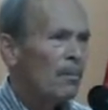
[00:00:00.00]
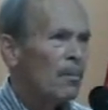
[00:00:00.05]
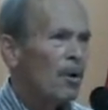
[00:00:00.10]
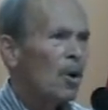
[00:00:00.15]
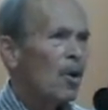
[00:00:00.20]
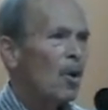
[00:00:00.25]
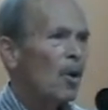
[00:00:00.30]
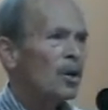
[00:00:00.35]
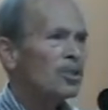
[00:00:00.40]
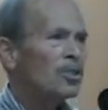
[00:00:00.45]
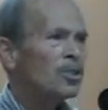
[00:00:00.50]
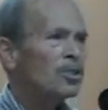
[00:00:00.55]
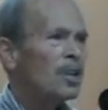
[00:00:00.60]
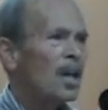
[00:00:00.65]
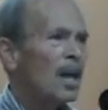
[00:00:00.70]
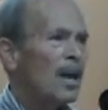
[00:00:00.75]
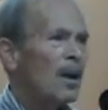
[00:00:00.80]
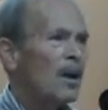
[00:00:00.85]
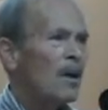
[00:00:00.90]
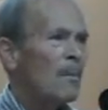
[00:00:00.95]
because
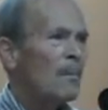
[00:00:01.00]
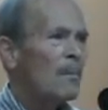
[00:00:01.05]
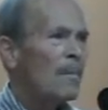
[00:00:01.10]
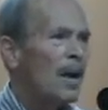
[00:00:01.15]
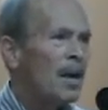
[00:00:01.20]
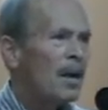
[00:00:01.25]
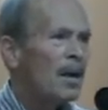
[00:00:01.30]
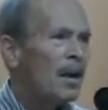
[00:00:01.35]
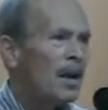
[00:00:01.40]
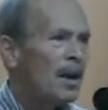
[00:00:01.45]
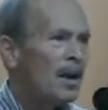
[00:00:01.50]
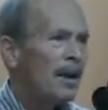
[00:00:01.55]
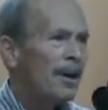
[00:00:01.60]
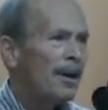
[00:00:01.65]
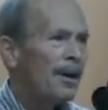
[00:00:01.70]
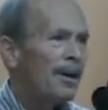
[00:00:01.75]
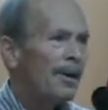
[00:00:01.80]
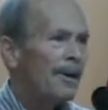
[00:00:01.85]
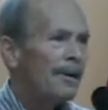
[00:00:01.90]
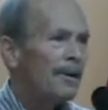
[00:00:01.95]
they are
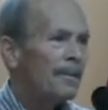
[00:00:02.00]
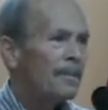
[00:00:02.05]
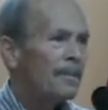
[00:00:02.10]
making